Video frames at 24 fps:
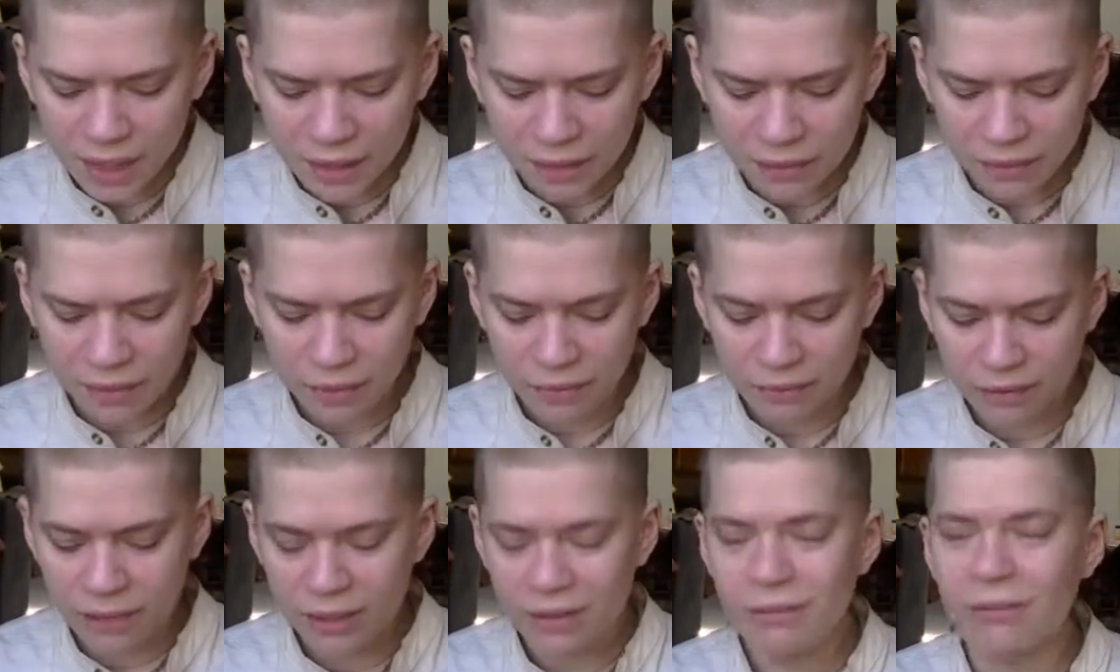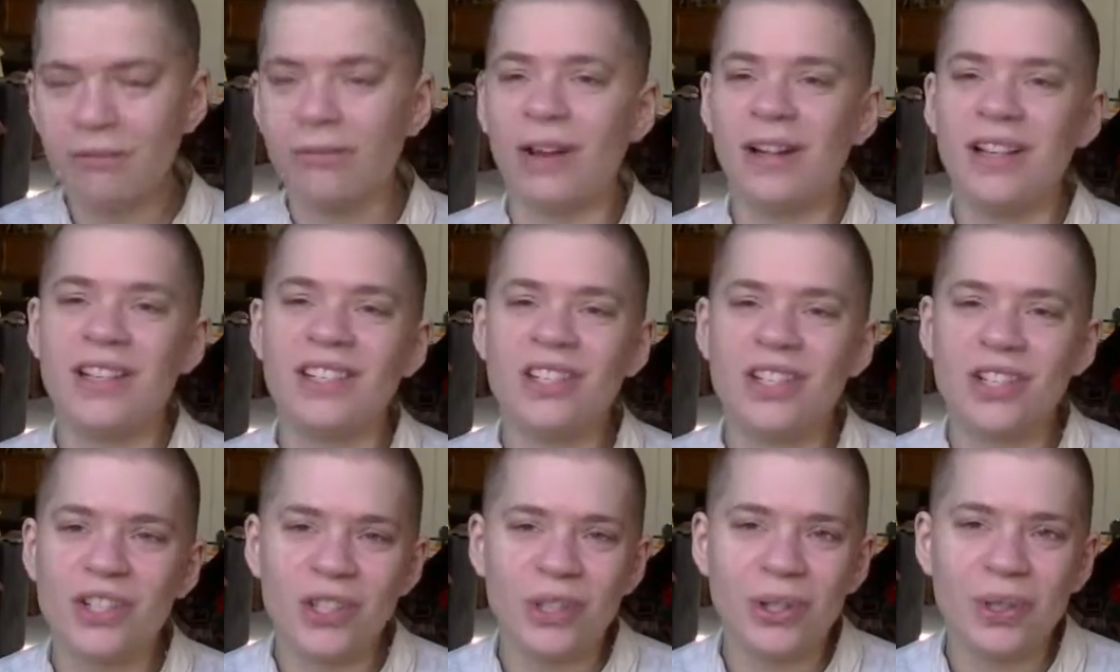They're very fun
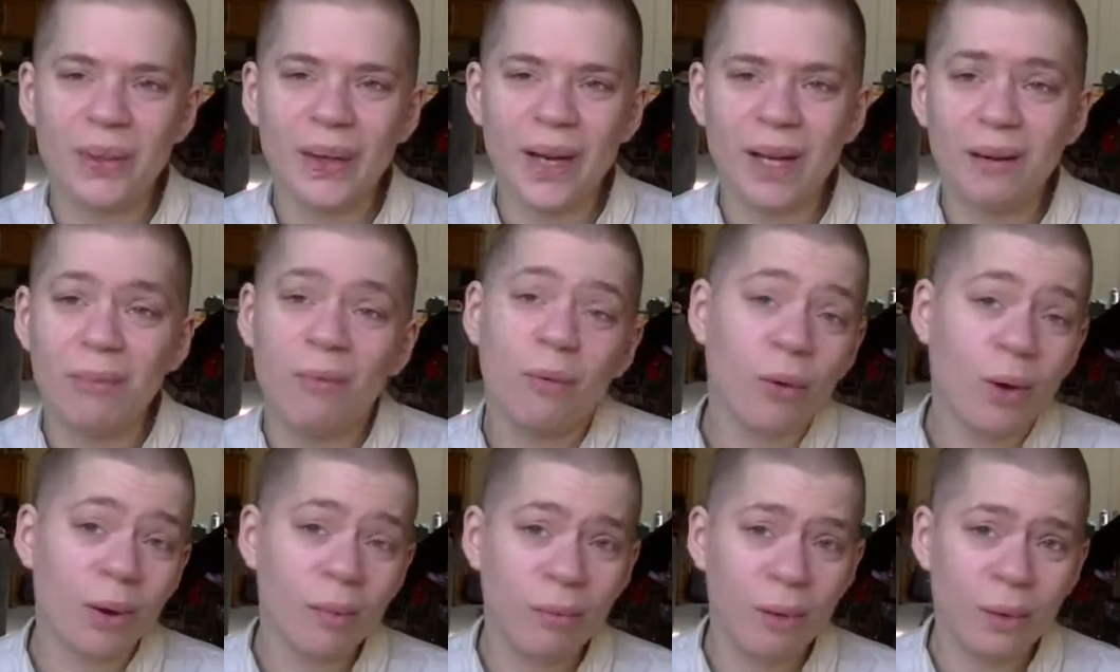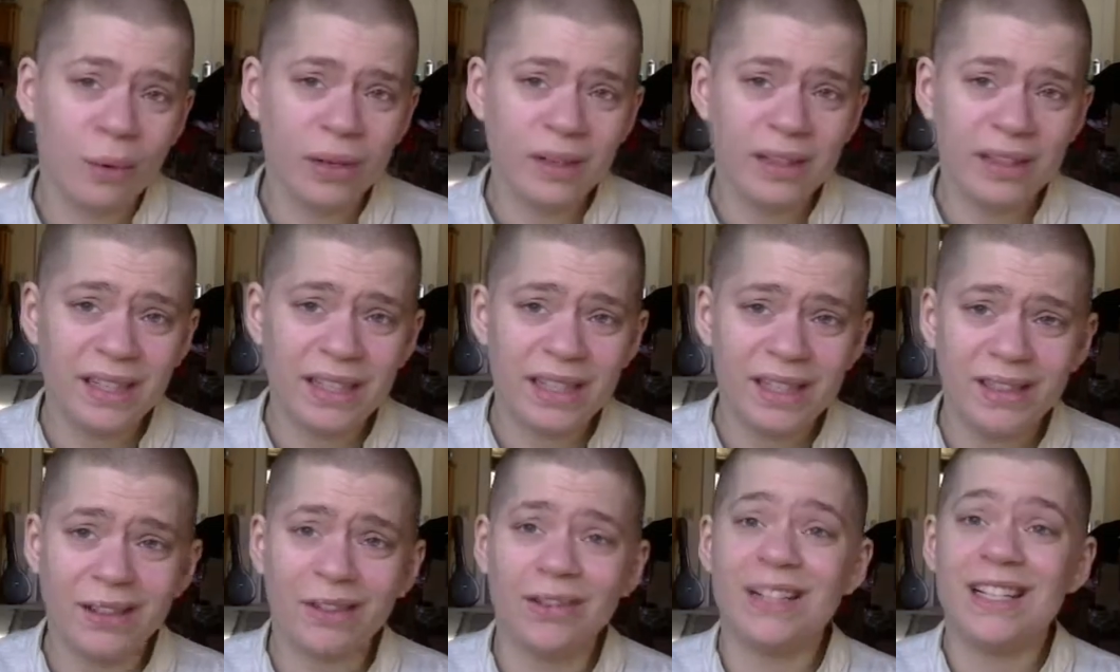to do, and more
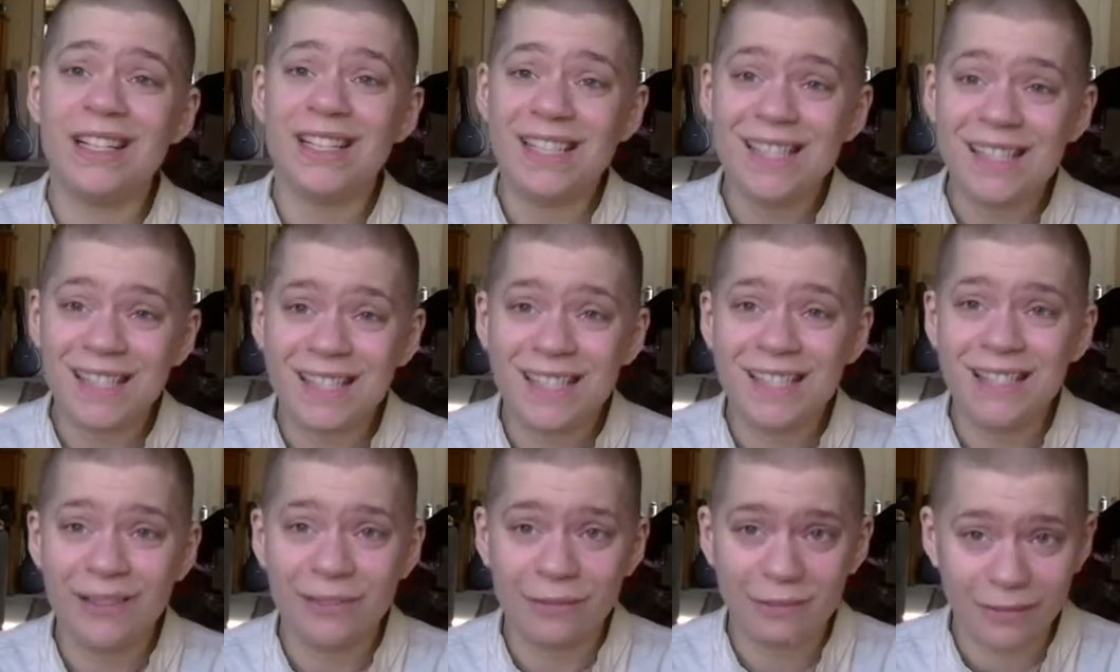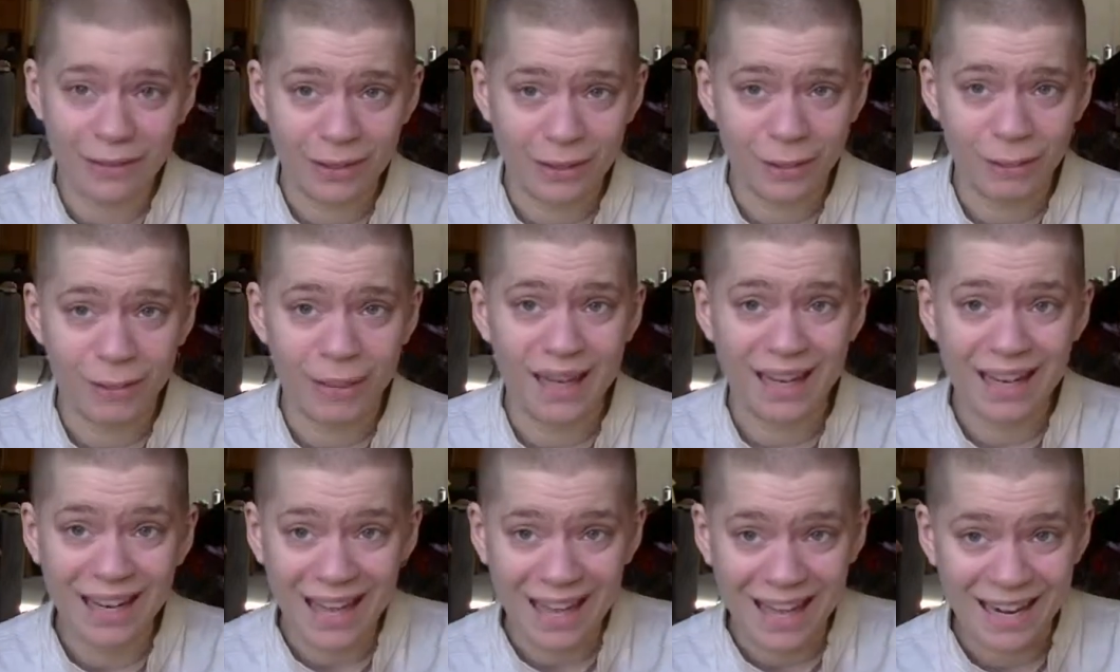importantly, they're easy to film
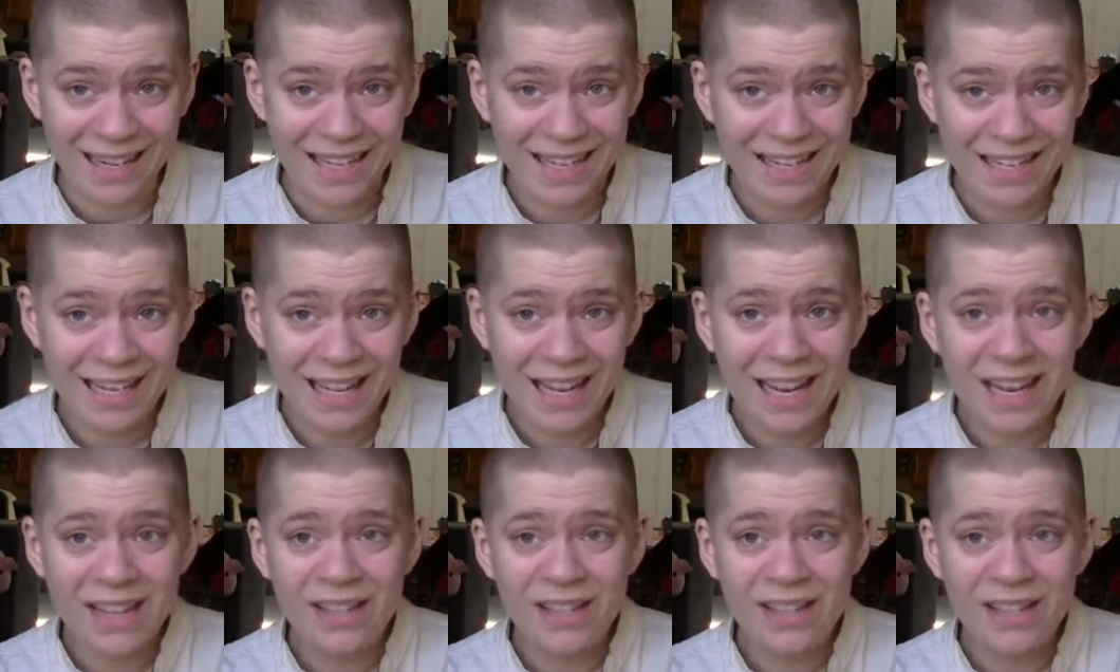and edit,